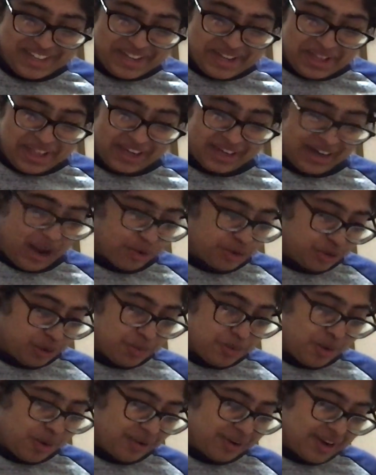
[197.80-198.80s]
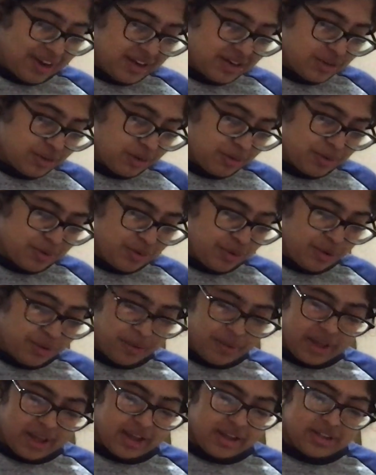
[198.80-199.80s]
like an outdoor pool and an indoor pool,
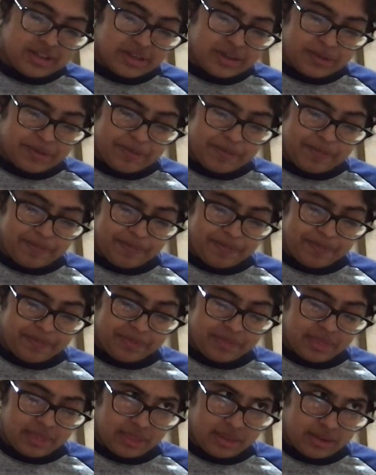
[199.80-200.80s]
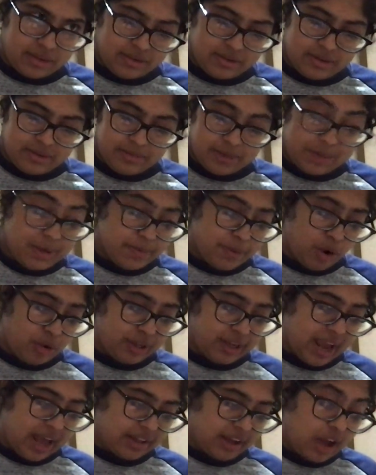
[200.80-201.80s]
and maybe a
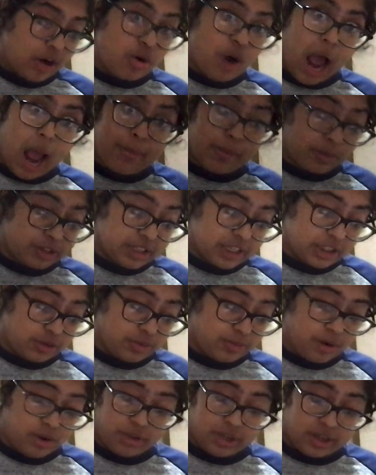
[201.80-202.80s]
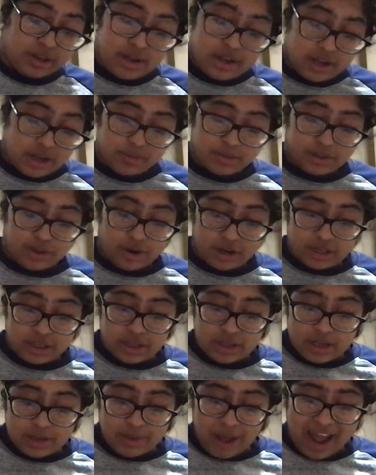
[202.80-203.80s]
bowling alley. I don't know, I'm obsessed with bowling. I'm sorry.
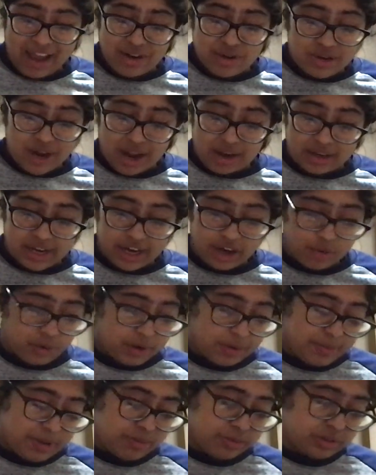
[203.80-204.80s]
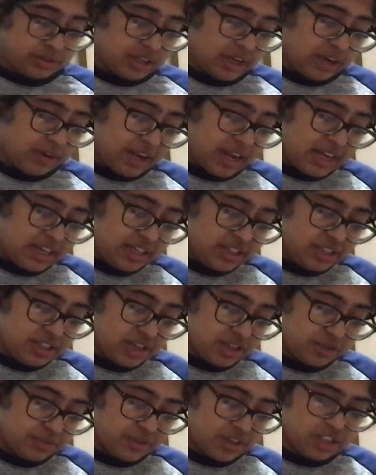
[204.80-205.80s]
I do not care what people say, okay? It is
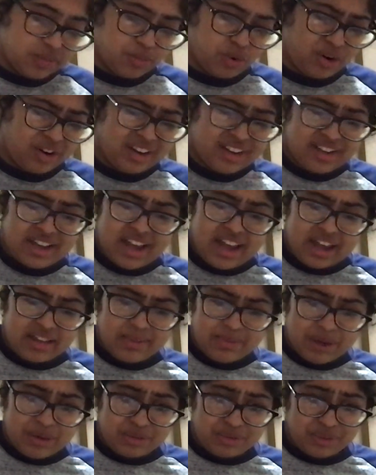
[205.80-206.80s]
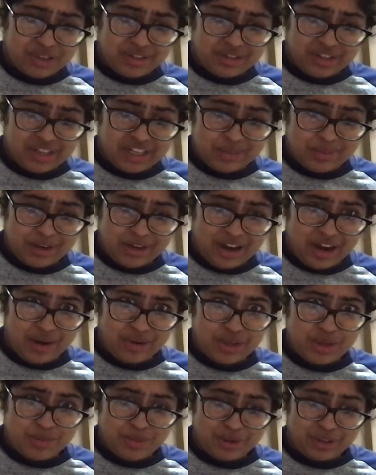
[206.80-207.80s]
such a fun sport. Except I was really thinking about how
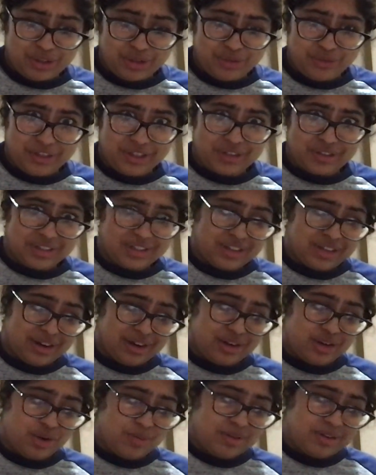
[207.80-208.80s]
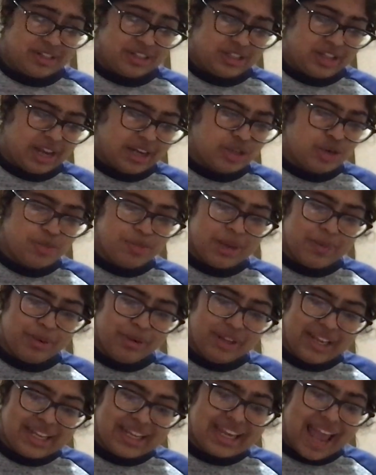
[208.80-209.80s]
you put two fingers in there and no, like, do people
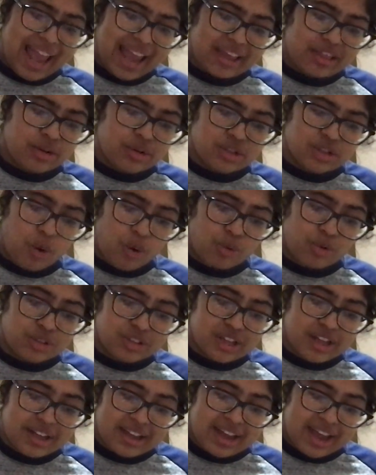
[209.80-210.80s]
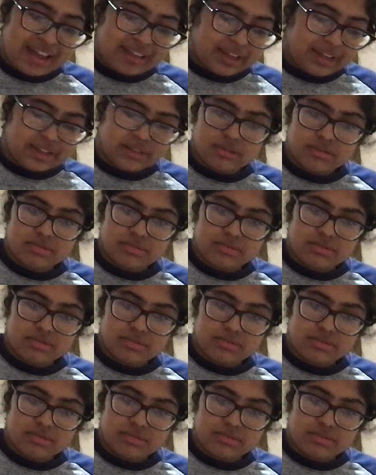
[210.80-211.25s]
like get in those holes and like,